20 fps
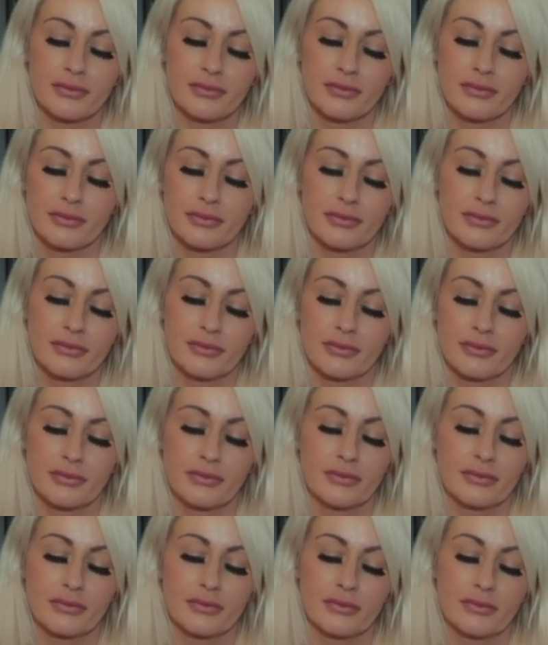
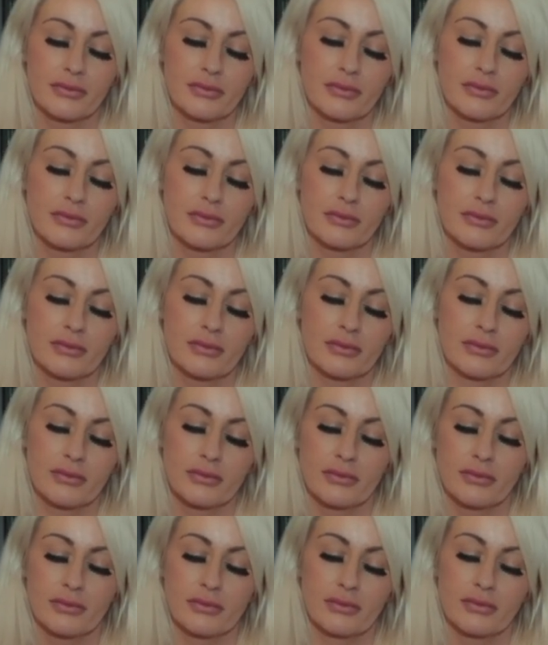
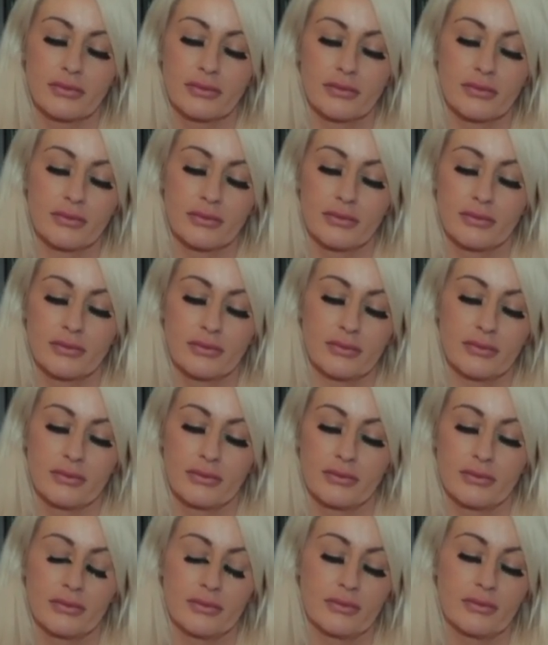
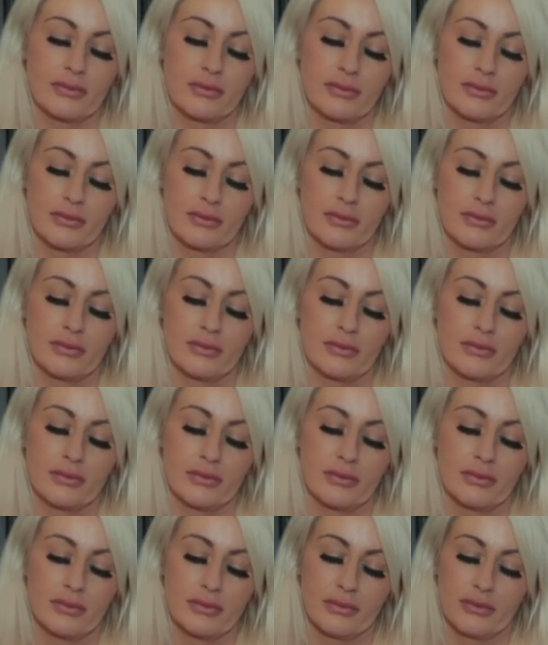
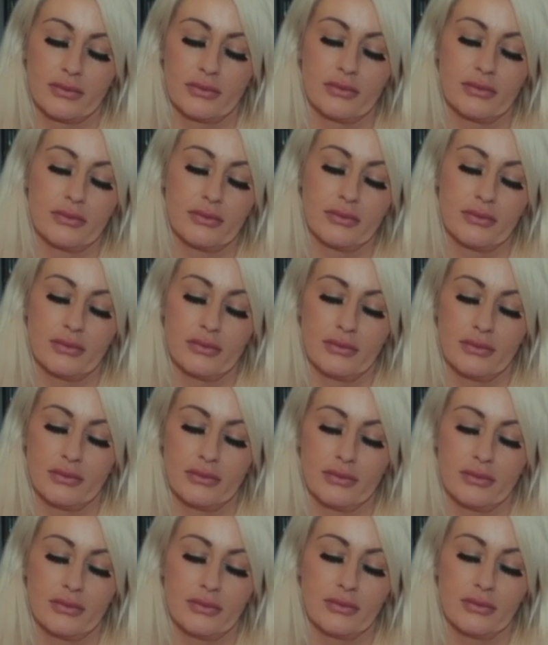
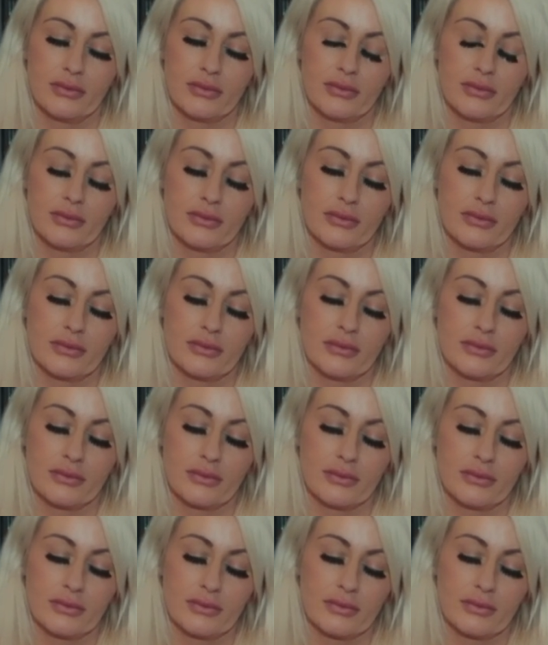
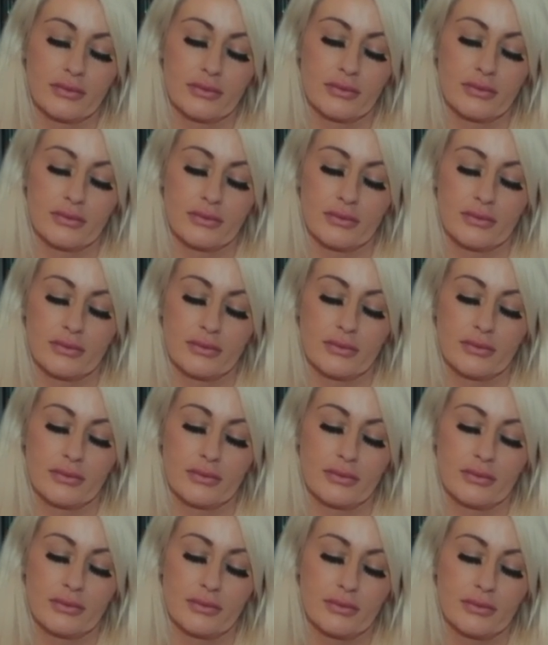
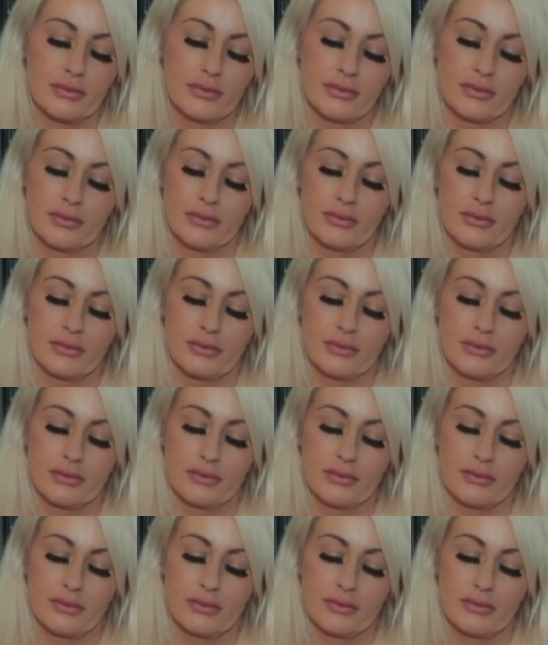No one is speaking in this clip.